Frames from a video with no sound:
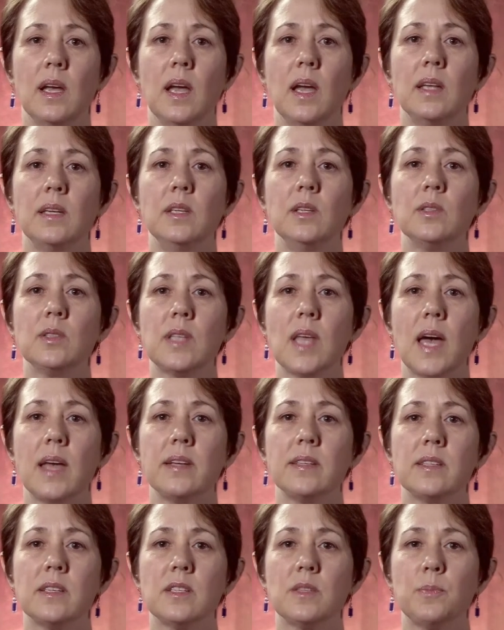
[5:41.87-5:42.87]
and use that
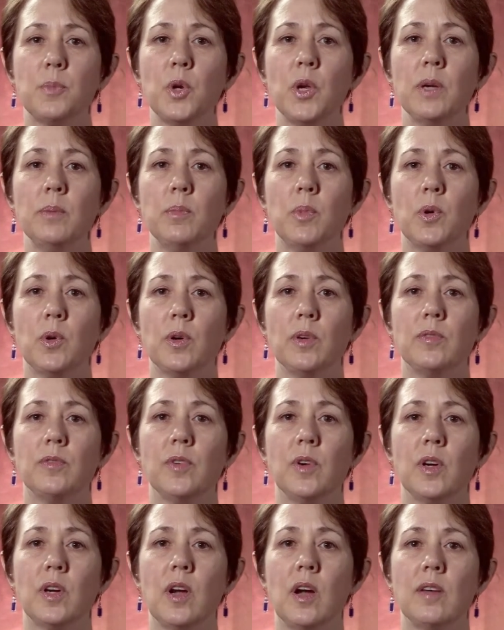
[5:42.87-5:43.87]
as a springboard
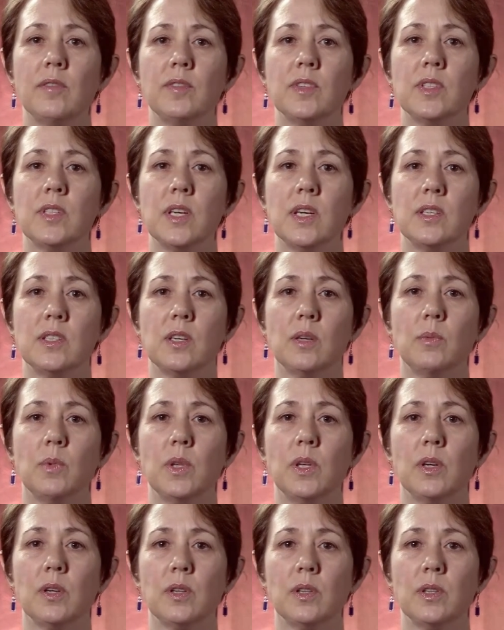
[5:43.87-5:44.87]
for a conversation
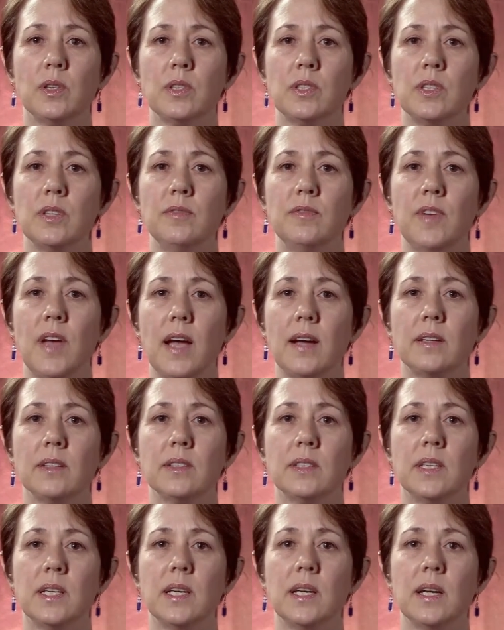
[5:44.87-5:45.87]
with your clerkship
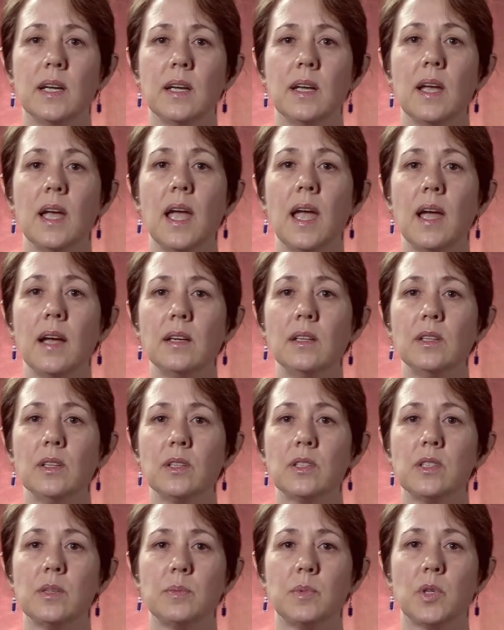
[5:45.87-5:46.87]
faculty and
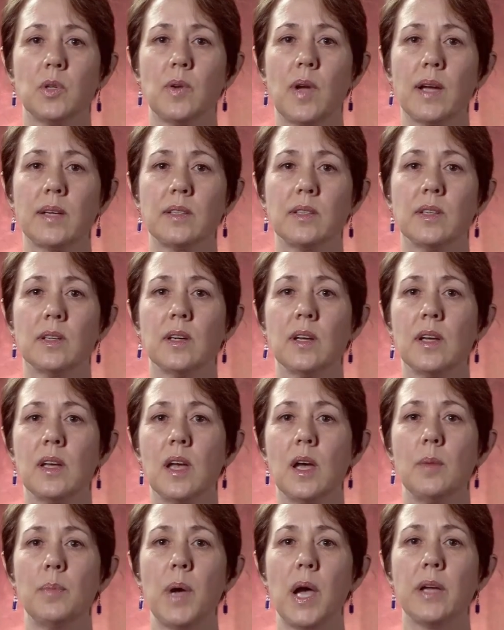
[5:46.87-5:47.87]
clerkship director
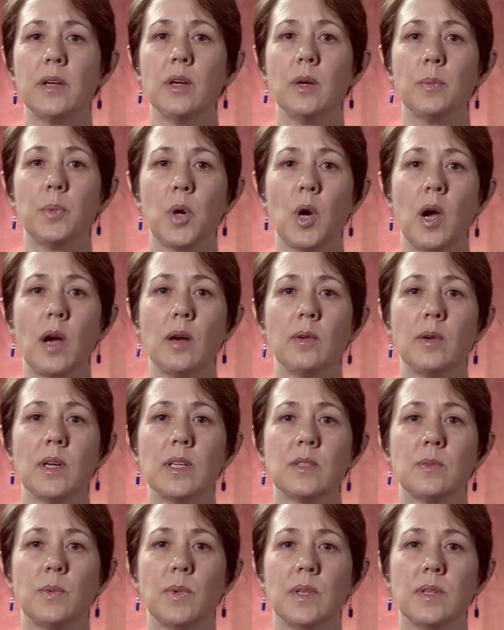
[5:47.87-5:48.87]
about your
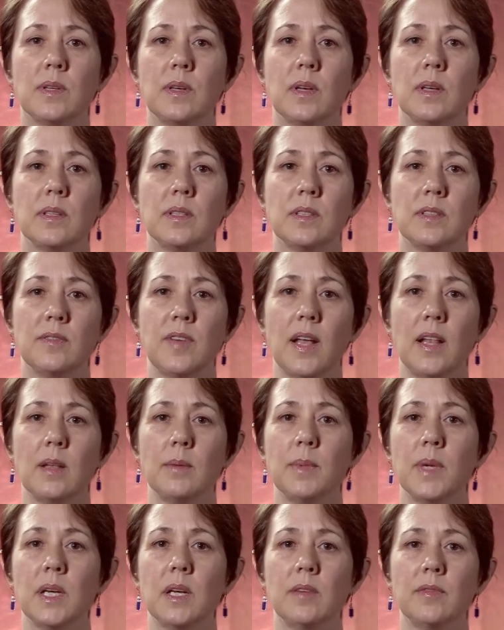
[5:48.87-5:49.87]
progress with
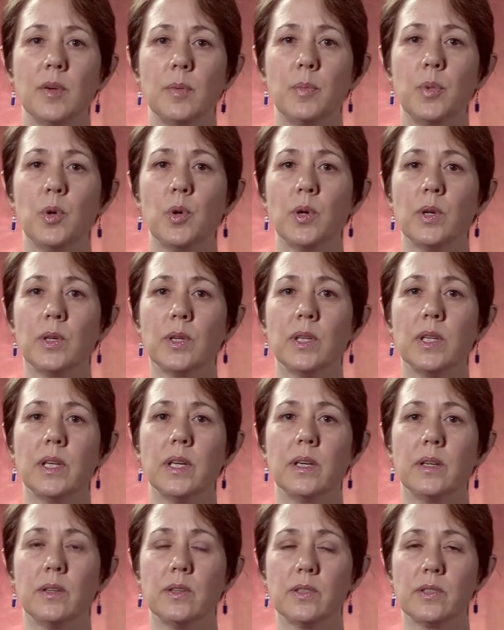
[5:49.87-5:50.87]
development of important
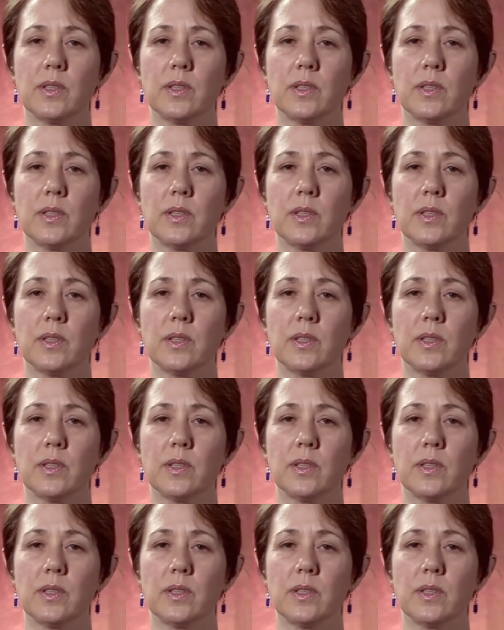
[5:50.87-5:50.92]
clinical